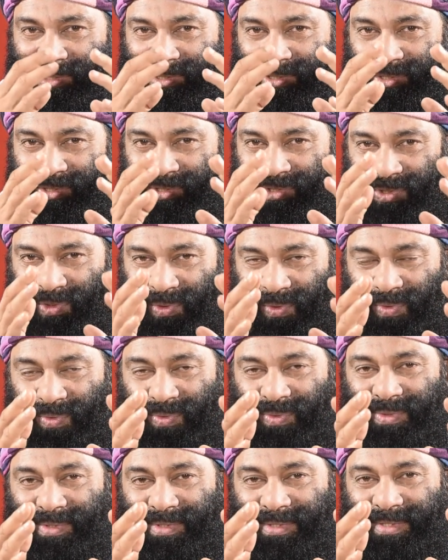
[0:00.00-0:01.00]

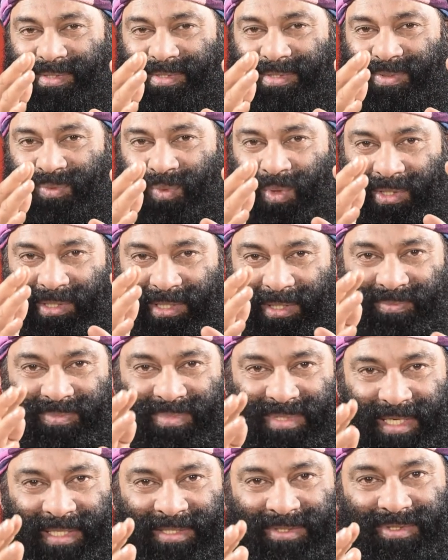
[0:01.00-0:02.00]
So what
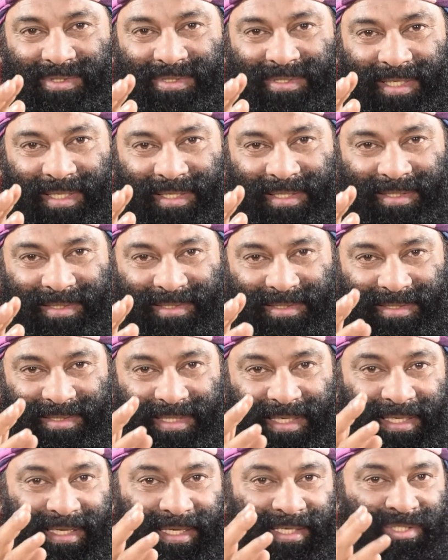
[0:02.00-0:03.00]
I'm trying to tell is
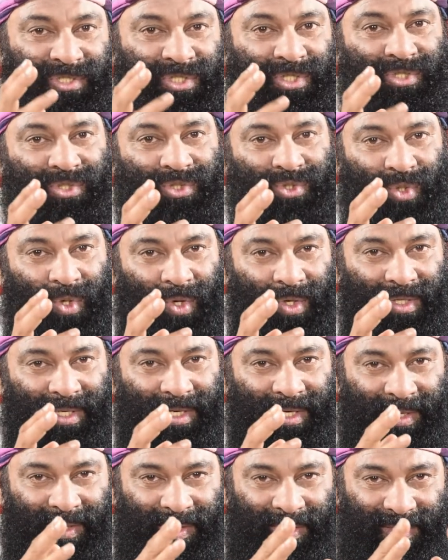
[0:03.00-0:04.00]
that kitchen talk
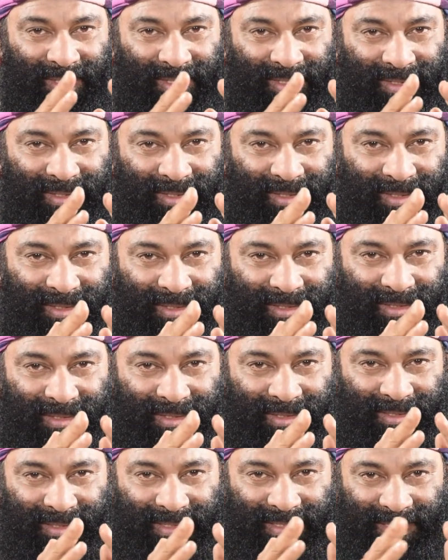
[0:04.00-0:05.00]

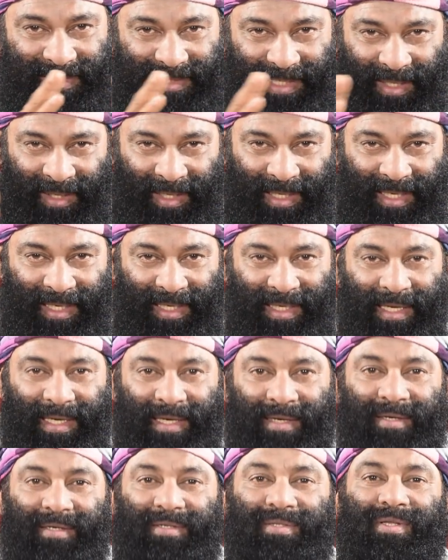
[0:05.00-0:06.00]

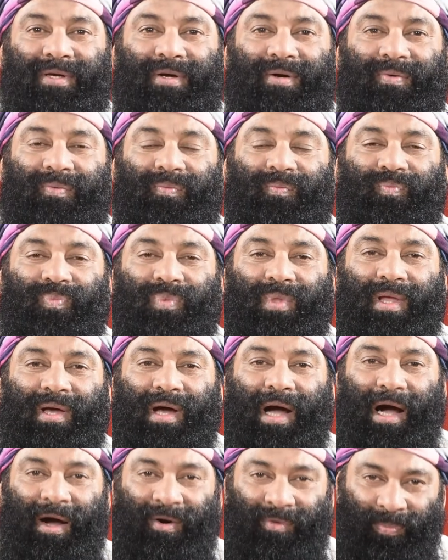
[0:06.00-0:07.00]
segregated the
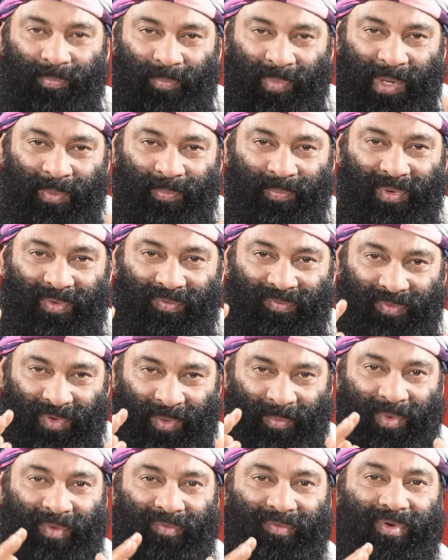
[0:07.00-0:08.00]
our people
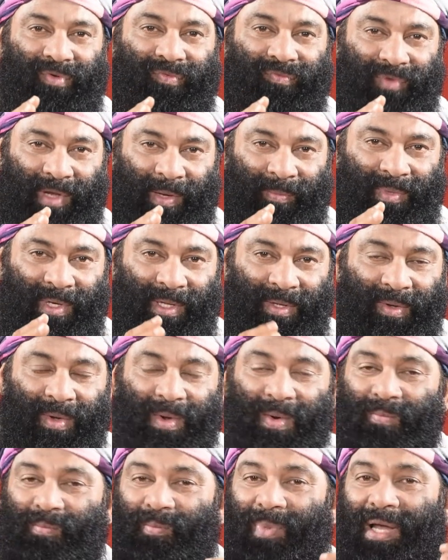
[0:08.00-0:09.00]
from our family
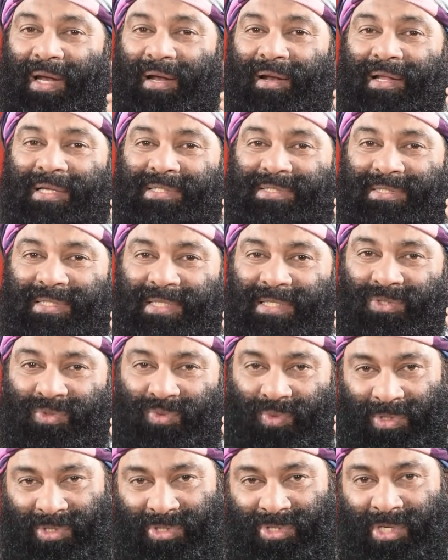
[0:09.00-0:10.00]
by listening
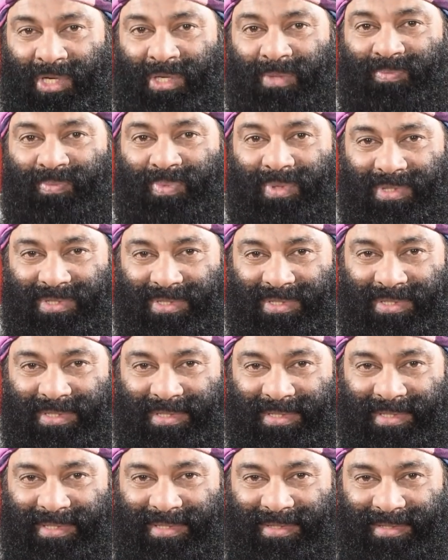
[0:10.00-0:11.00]
to a third
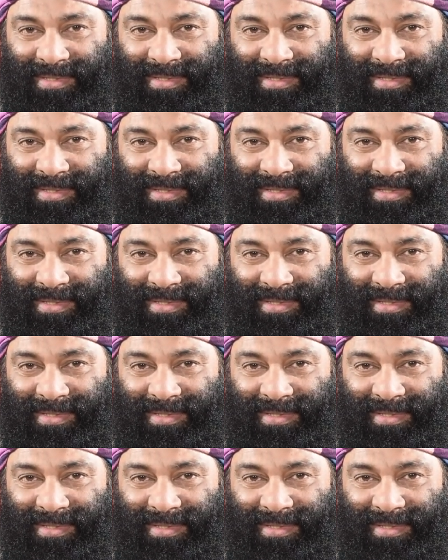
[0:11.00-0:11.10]
person